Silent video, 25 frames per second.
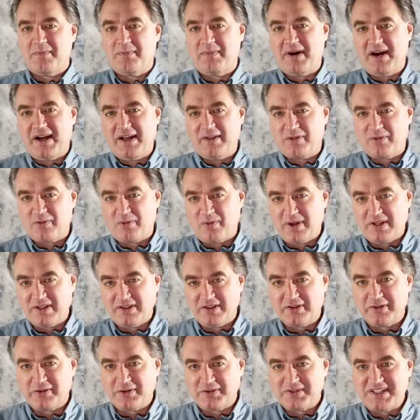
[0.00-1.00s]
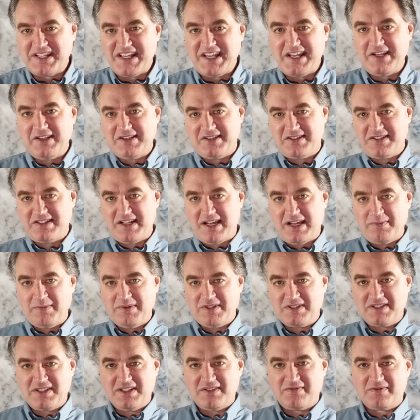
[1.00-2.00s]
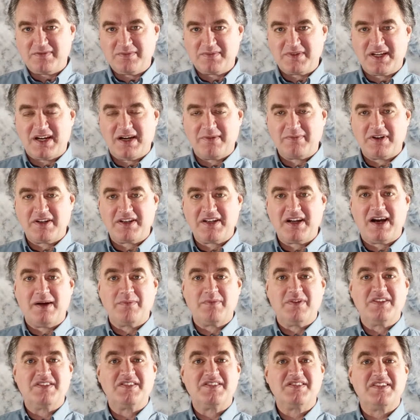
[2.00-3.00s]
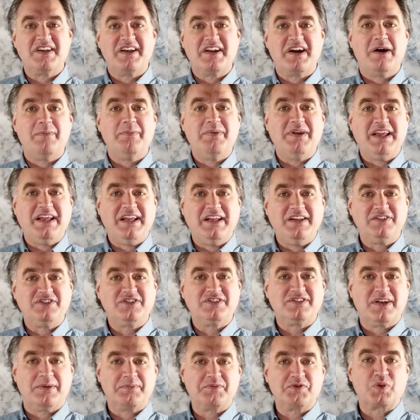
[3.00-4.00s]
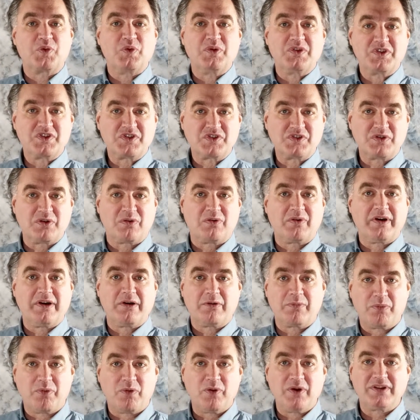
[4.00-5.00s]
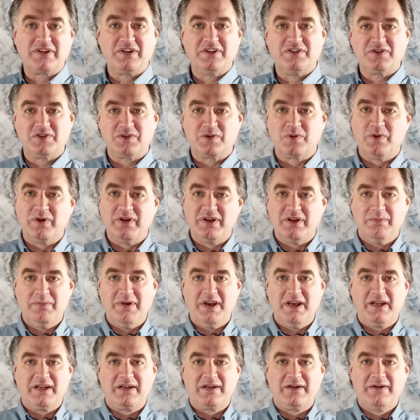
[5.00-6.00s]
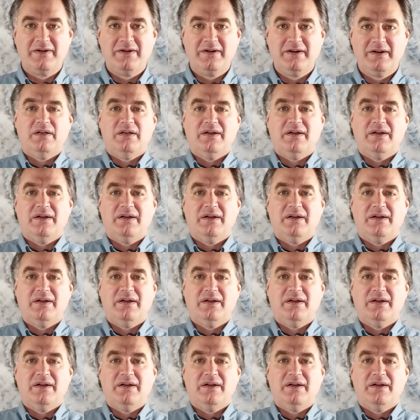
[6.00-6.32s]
by throwing little tease statements in from time to time to set up each subsequent story or point that you're going to make.